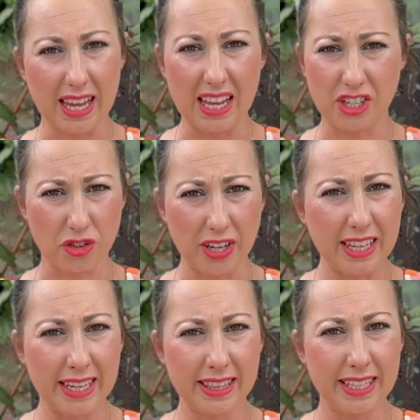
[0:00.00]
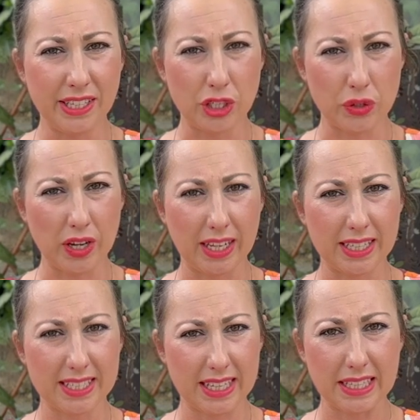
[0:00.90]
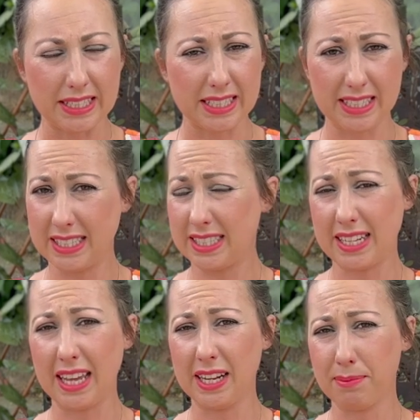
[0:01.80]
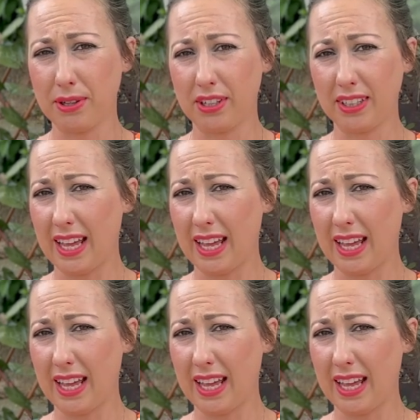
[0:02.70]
drinking these drinks is sustainable